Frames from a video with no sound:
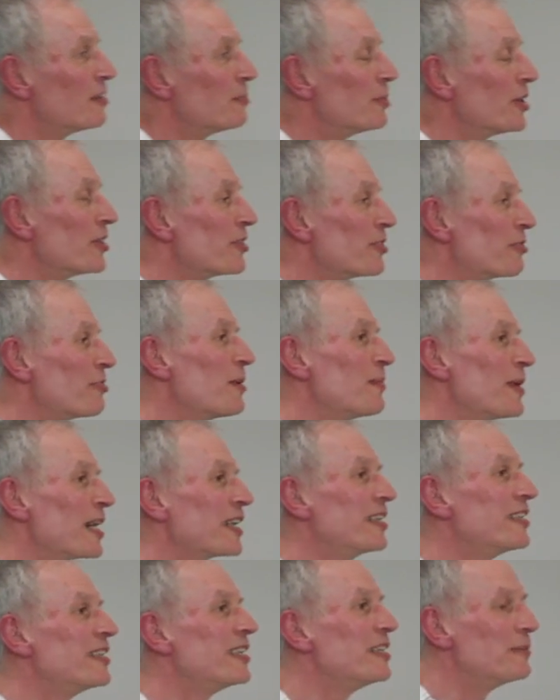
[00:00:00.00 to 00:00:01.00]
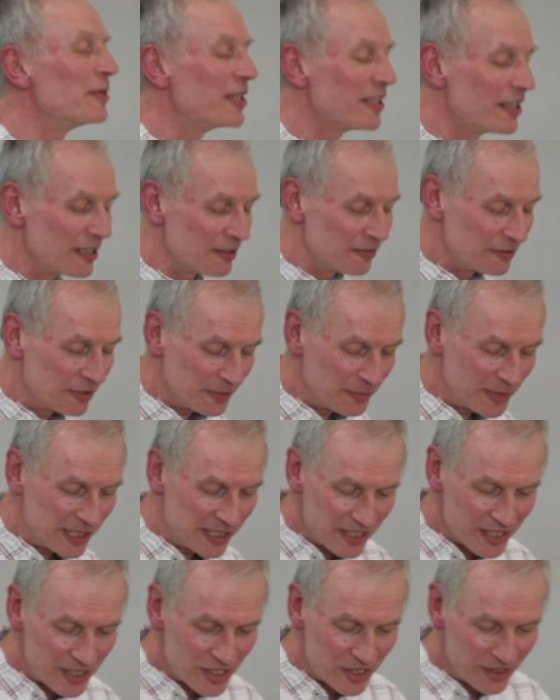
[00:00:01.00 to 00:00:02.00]
both from academia and from
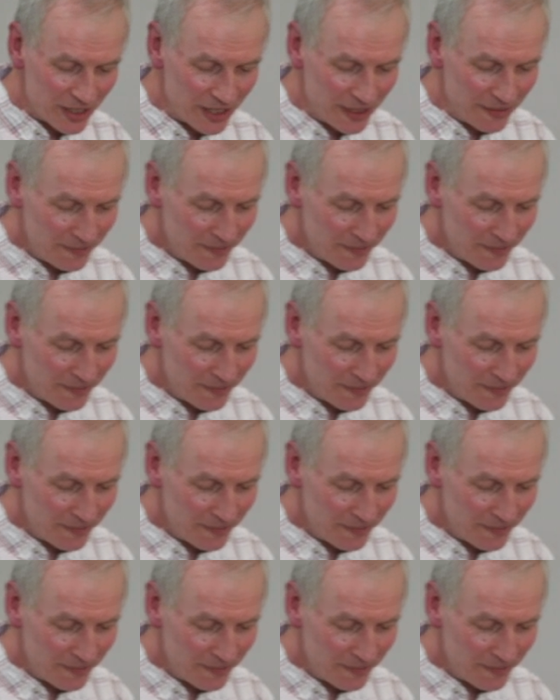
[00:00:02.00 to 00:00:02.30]
industry.